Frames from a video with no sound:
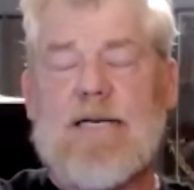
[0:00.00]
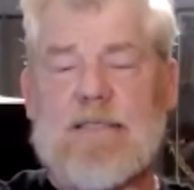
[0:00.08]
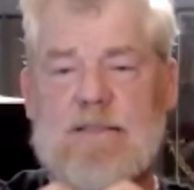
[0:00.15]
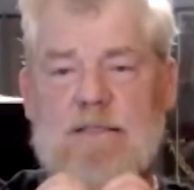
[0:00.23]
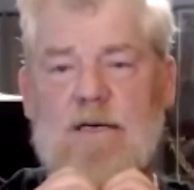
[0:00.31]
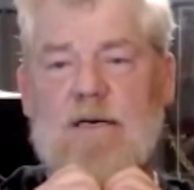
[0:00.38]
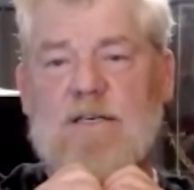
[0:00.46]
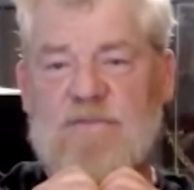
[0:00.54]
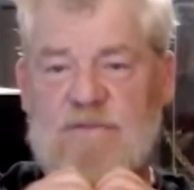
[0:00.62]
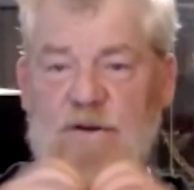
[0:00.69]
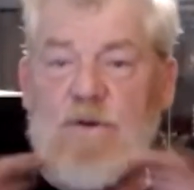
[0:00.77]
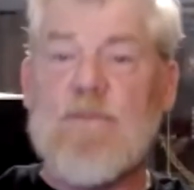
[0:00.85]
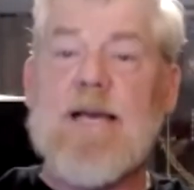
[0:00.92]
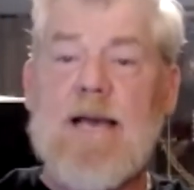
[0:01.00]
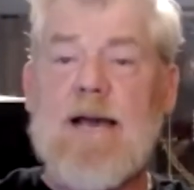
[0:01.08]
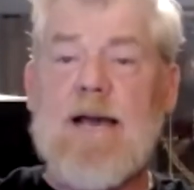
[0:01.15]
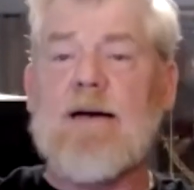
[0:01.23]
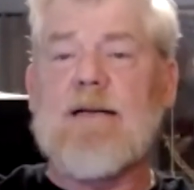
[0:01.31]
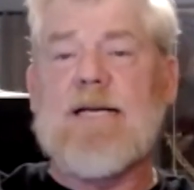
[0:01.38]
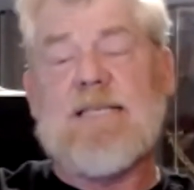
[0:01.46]
it starts fuming
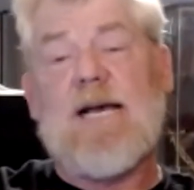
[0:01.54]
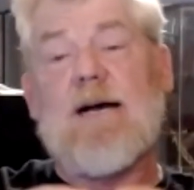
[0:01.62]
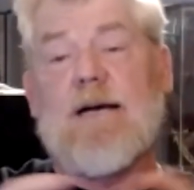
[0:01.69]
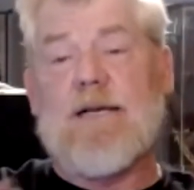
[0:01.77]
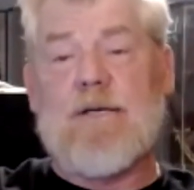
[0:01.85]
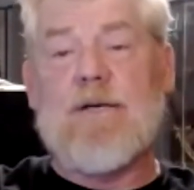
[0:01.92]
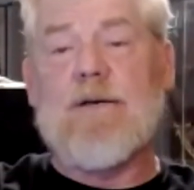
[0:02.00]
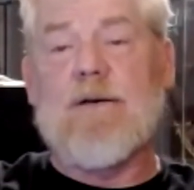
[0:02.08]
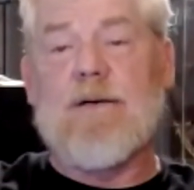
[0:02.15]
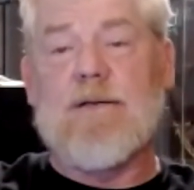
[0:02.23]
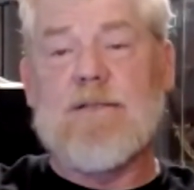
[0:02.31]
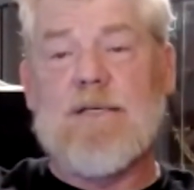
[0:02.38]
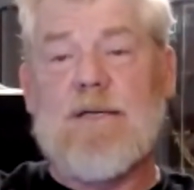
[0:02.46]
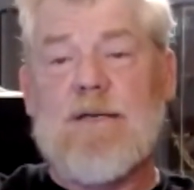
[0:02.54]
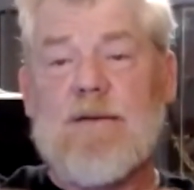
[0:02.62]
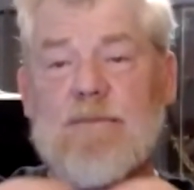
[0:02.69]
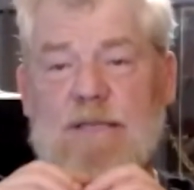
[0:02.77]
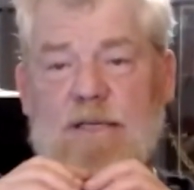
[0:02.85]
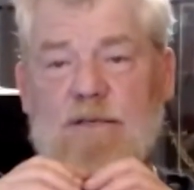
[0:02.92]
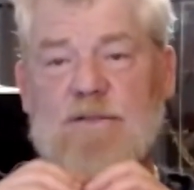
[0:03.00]
out, and that's how it cures.
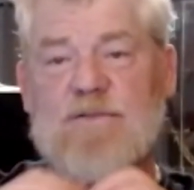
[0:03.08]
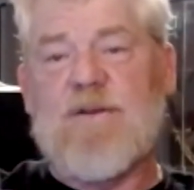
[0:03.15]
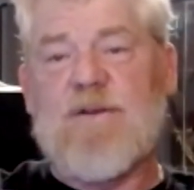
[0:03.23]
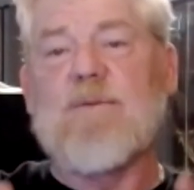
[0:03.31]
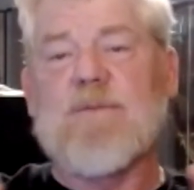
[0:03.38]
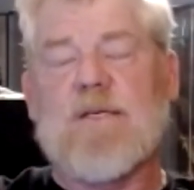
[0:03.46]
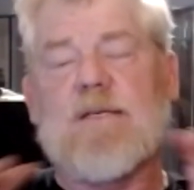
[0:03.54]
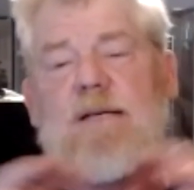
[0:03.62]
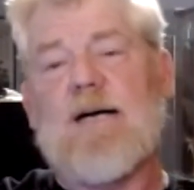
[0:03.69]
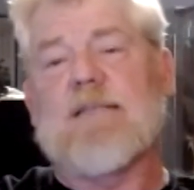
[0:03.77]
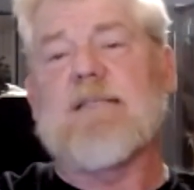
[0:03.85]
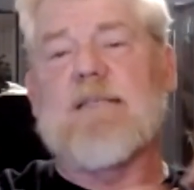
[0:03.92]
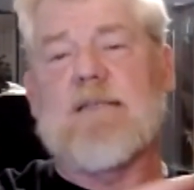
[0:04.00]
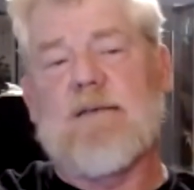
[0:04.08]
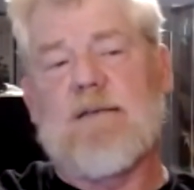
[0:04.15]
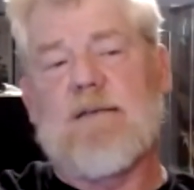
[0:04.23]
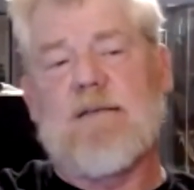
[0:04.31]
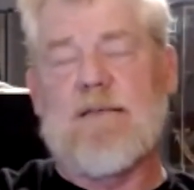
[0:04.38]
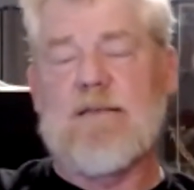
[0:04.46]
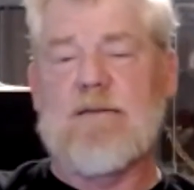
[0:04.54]
But those fumes are toxic to
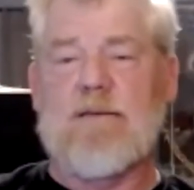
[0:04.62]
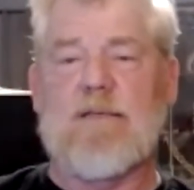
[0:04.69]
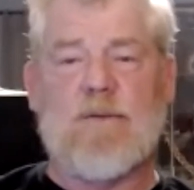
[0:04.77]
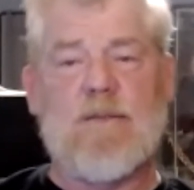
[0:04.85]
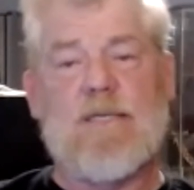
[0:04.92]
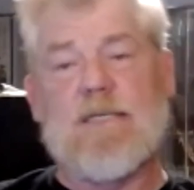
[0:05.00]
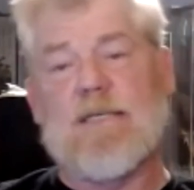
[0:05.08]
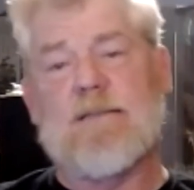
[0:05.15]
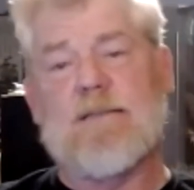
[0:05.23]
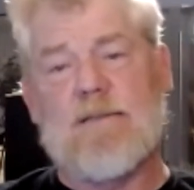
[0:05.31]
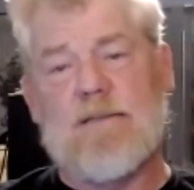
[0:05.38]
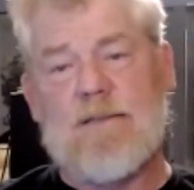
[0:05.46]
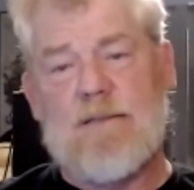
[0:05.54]
the acrylics.